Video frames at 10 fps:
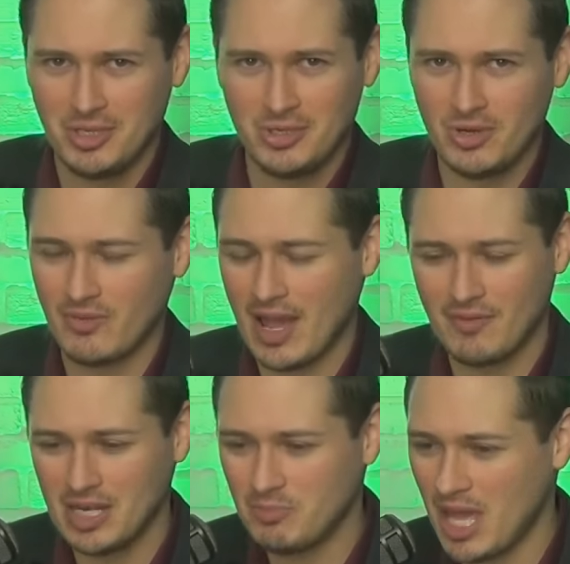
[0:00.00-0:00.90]
you never have
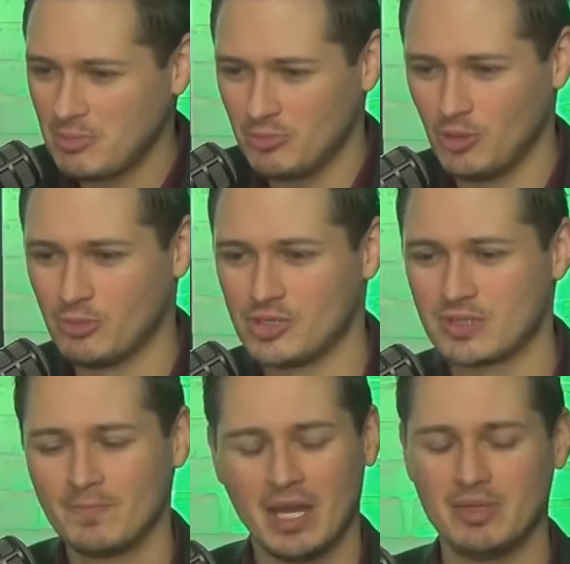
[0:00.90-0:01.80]
any baby boomers.
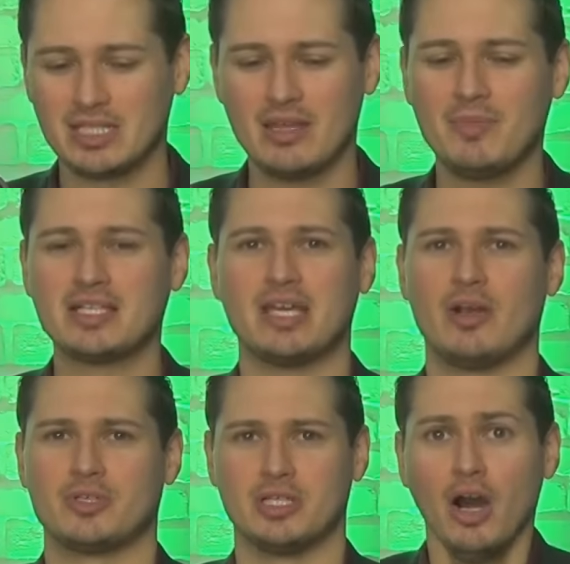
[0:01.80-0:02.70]
I mean, to them, that's
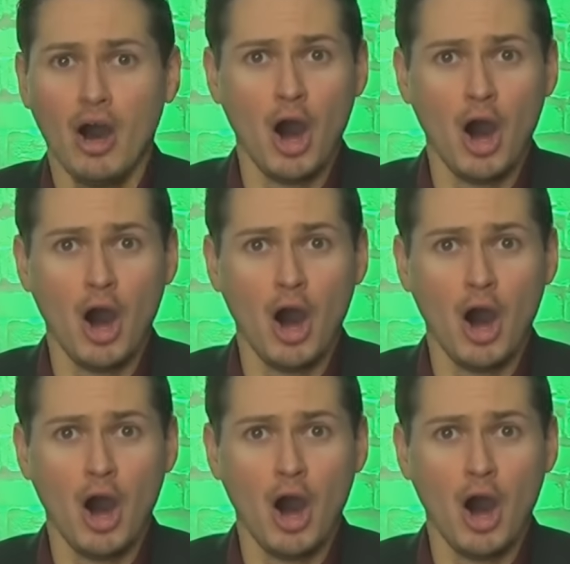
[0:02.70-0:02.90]
heresy.